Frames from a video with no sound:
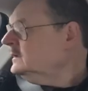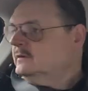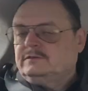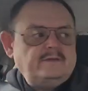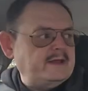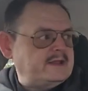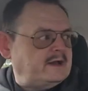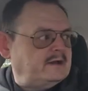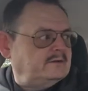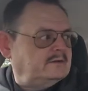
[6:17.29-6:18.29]
So there you
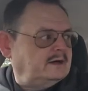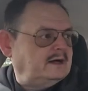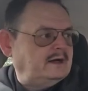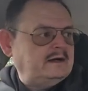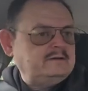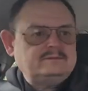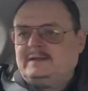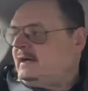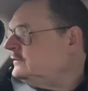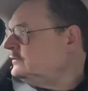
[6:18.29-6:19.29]
go.
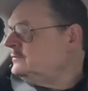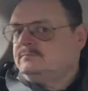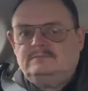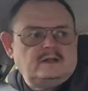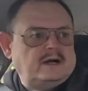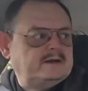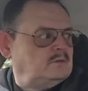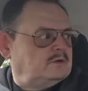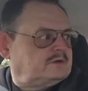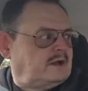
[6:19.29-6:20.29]
That's kind of
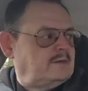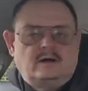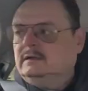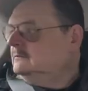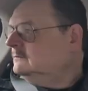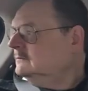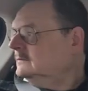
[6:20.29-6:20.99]
what's going on.